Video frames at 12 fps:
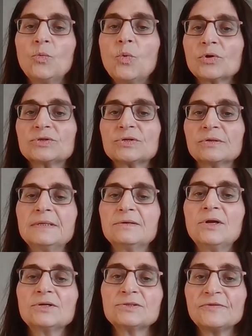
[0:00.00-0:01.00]
water, a
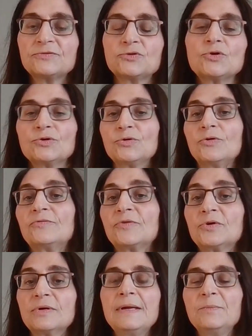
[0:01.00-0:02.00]
lot of turnover.